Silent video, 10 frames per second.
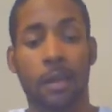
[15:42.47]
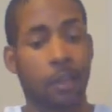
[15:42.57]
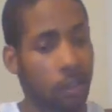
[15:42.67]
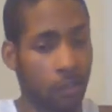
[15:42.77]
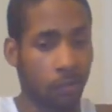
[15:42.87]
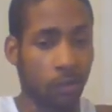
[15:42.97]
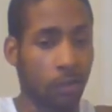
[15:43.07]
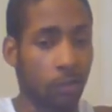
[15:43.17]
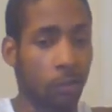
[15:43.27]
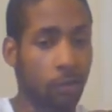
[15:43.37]
He just went
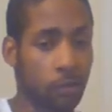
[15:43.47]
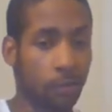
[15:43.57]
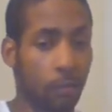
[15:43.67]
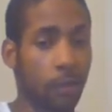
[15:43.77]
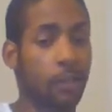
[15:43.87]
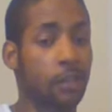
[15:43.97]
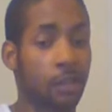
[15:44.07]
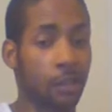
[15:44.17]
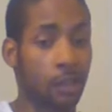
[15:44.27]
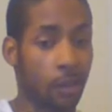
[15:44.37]
over to the range and
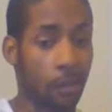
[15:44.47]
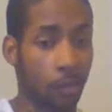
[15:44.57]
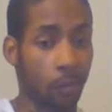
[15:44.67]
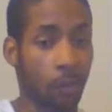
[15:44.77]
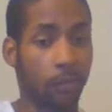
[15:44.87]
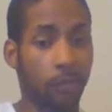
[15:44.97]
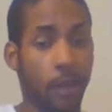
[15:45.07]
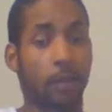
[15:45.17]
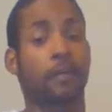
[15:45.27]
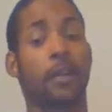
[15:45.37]
went
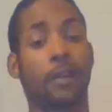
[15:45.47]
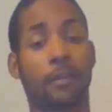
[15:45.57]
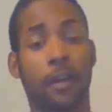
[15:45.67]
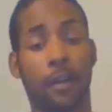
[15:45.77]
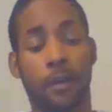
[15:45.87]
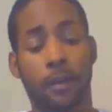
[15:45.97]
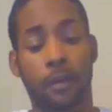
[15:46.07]
fire, fire, fire.